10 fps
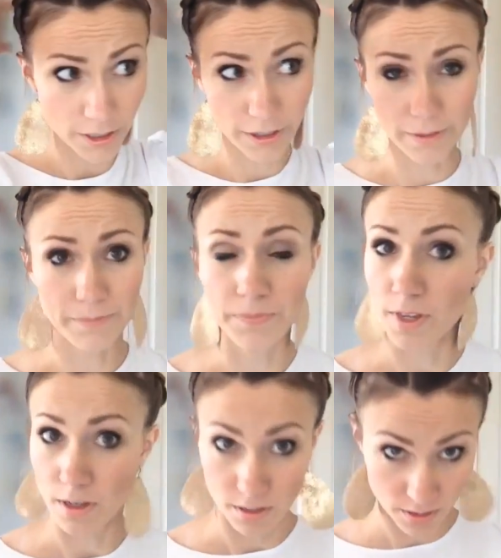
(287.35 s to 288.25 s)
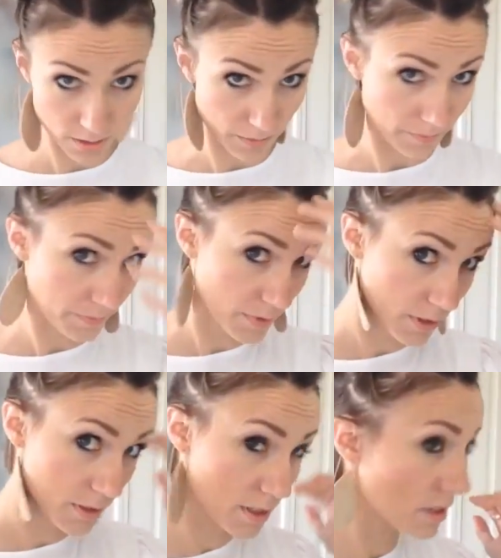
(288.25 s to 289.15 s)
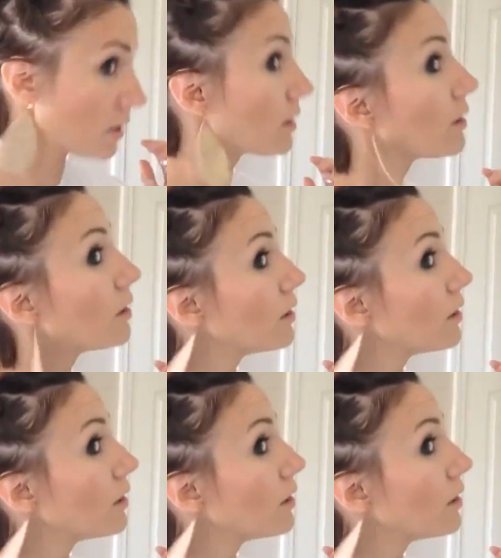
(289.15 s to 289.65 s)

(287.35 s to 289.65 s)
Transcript: Okay, so you can see